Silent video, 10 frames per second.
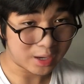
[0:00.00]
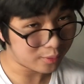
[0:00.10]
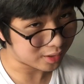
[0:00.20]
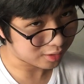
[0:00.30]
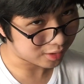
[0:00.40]
I
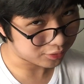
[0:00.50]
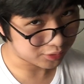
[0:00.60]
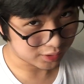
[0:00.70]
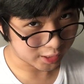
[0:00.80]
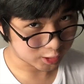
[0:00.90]
want to call it the
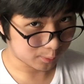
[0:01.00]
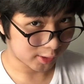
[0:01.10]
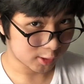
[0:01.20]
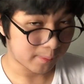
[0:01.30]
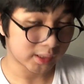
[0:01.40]
Les Paul
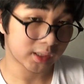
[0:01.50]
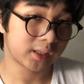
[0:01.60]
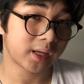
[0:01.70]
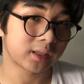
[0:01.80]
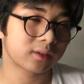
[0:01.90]
Special
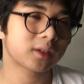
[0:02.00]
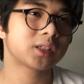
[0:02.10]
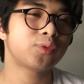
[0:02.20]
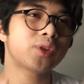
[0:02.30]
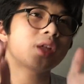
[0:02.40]
Light. Because
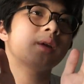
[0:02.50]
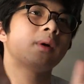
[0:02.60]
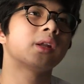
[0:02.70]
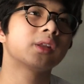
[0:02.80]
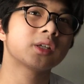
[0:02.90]
if we think
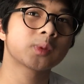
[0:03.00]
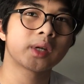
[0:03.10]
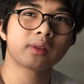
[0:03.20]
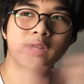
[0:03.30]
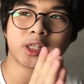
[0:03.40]
about it this way,
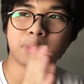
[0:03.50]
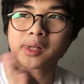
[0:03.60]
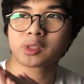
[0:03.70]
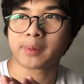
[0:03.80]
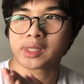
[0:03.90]
the Les Paul
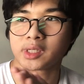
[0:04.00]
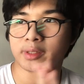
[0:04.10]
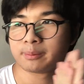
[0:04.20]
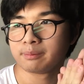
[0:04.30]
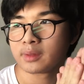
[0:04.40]
Special,
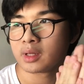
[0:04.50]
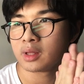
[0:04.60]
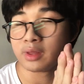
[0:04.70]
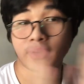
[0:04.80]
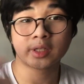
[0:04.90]

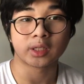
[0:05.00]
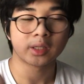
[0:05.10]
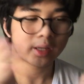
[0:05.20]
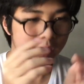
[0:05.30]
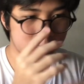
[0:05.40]
the original
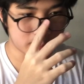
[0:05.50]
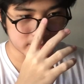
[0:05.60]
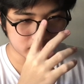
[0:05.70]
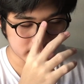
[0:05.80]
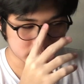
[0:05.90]
Les Paul
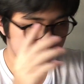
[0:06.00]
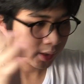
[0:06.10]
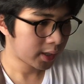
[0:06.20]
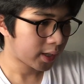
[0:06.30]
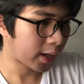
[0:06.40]
Special,
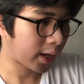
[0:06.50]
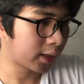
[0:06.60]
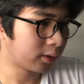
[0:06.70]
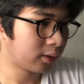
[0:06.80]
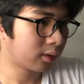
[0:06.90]

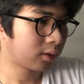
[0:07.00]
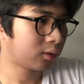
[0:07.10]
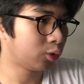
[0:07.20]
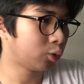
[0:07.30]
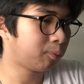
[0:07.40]
had
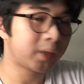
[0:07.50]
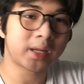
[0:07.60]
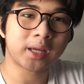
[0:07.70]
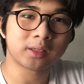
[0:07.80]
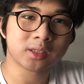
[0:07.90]
2
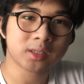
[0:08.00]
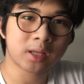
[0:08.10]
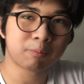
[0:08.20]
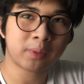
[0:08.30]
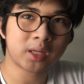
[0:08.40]
P90s.
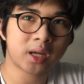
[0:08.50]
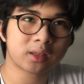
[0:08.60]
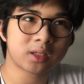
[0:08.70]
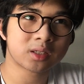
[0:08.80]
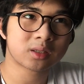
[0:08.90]
And
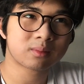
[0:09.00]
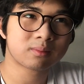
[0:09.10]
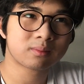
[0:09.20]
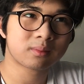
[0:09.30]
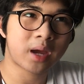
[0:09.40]
P90s,
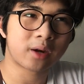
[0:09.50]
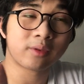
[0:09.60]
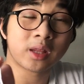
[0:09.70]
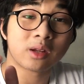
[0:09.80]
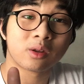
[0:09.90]
I don't
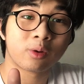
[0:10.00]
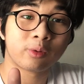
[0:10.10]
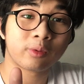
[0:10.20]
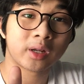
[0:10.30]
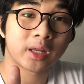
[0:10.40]
really
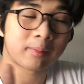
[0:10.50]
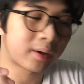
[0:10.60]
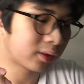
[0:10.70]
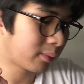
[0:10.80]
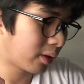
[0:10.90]
know a lot
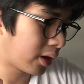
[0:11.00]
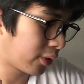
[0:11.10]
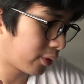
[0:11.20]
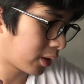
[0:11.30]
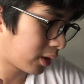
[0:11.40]
about them,
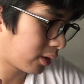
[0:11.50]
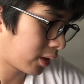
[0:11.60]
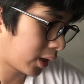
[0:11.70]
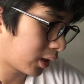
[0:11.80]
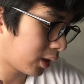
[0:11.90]
other than
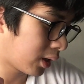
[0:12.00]
that,